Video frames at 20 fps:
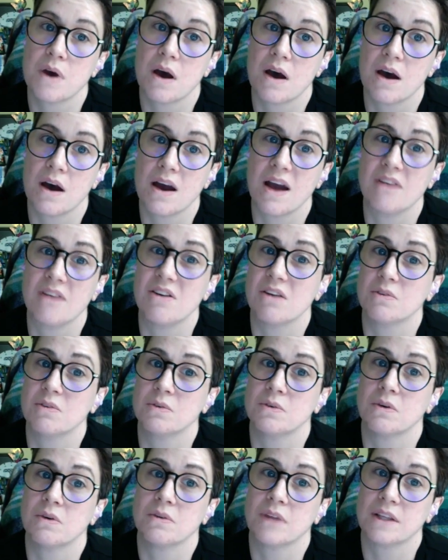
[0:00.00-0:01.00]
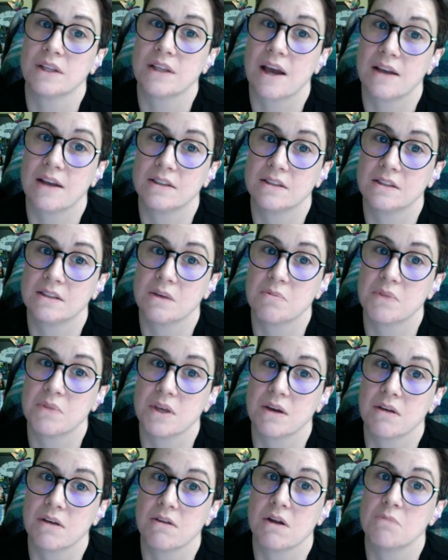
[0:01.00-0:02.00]
And I don't know that that's
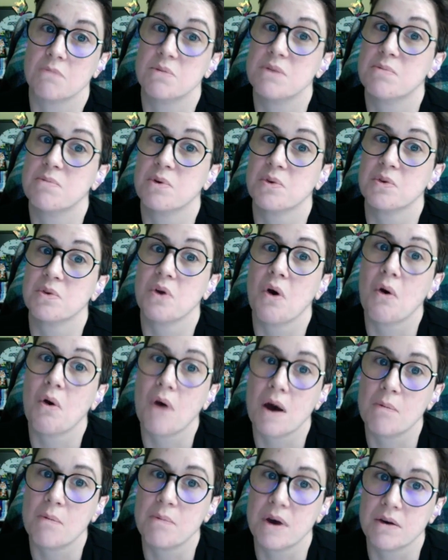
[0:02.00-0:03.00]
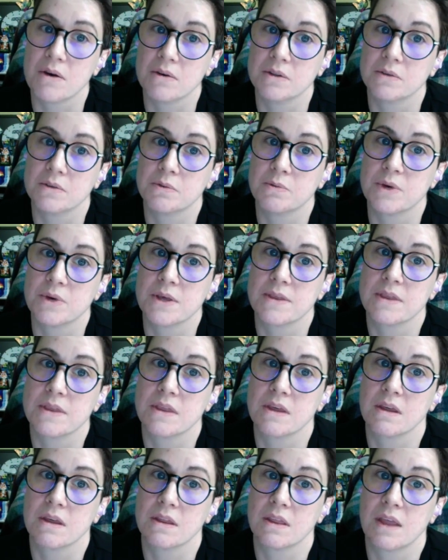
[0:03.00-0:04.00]
something a lot of people know about with
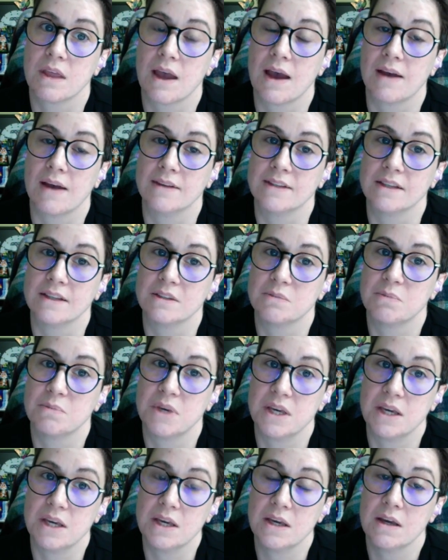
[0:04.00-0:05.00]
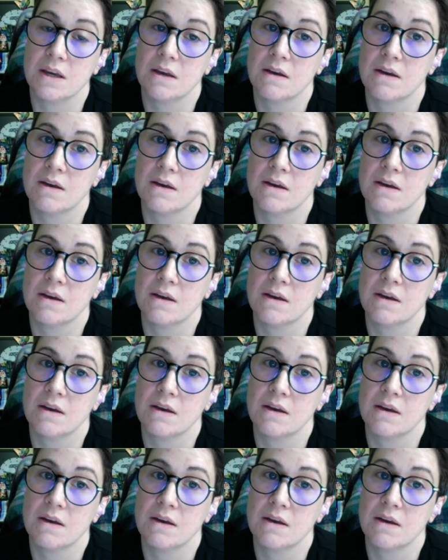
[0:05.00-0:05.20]
the SSP.